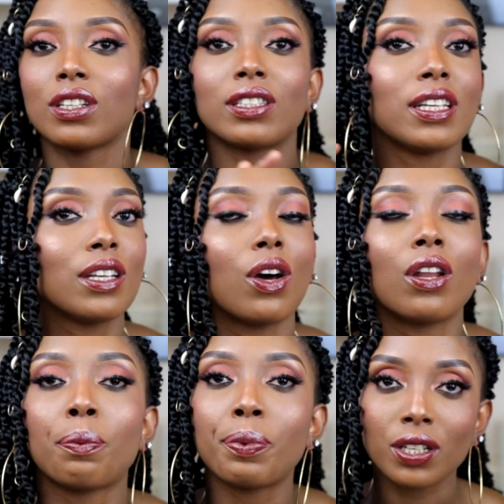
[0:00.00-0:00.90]
gonna see it
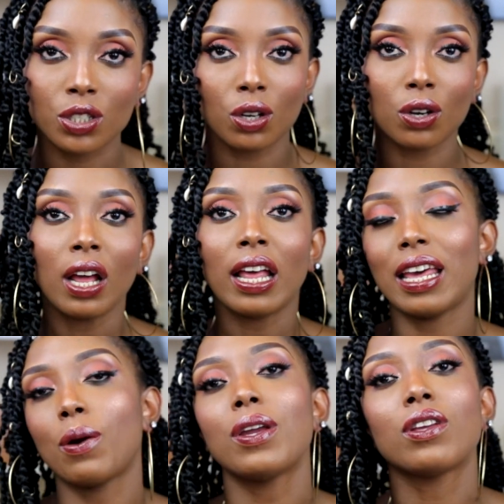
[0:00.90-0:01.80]
on the picture.
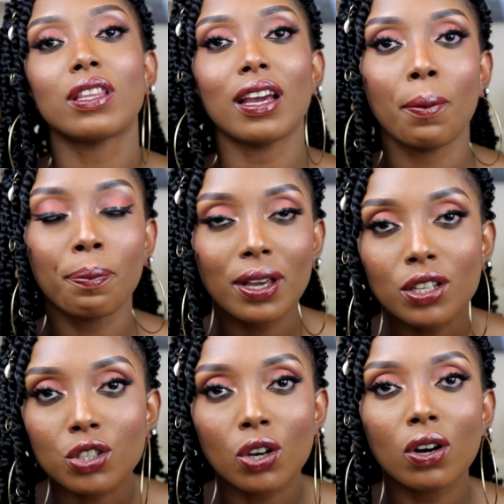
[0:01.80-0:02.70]
Like when you take a
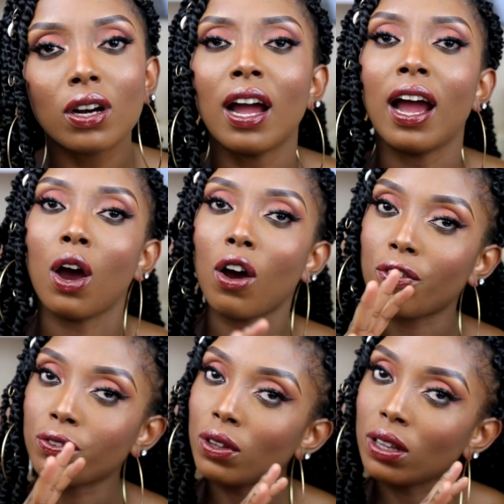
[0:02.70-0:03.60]
picture
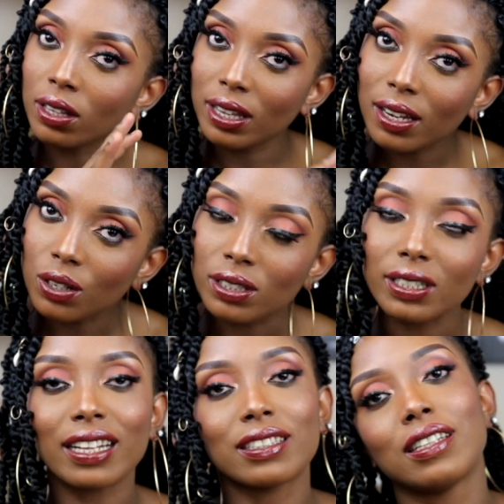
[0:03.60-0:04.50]
of the day you're
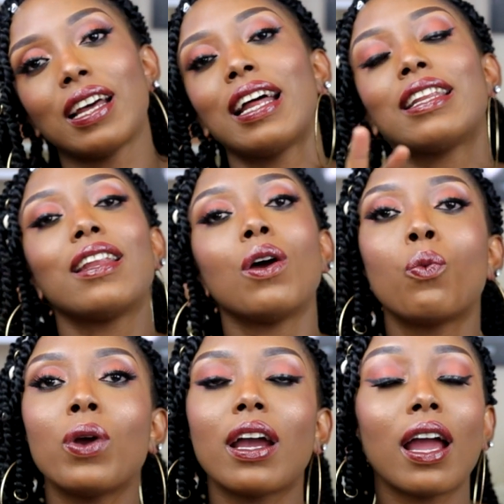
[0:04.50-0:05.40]
starting, and then
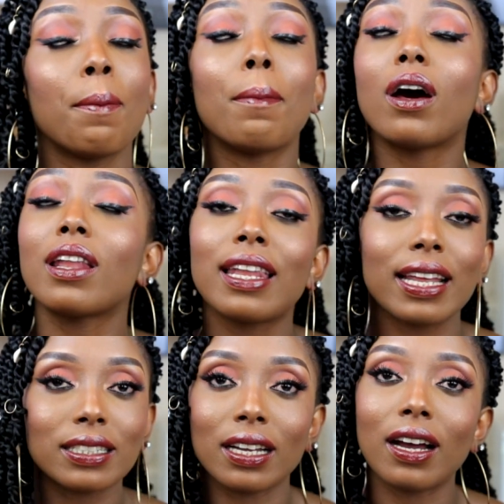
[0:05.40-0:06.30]
a month
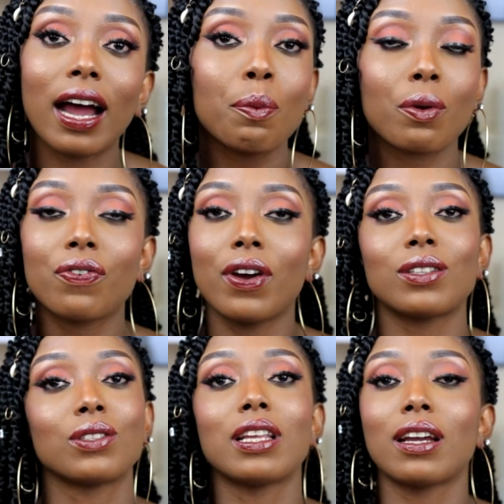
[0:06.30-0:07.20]
later, I
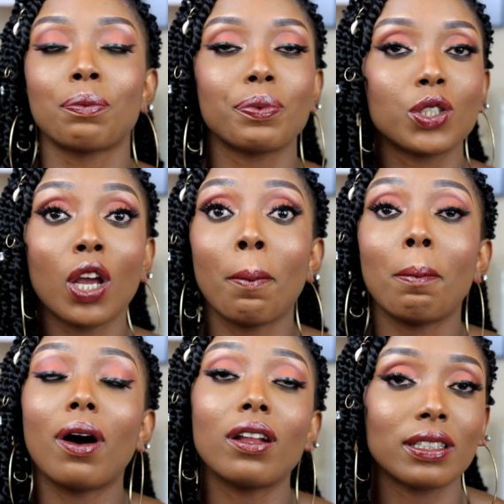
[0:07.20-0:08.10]
prefer to take a picture a
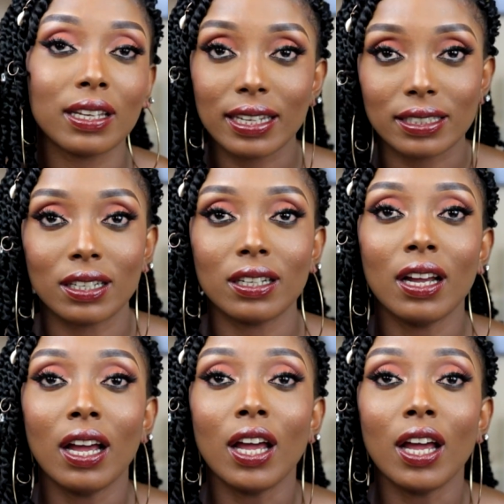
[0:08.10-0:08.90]
month later,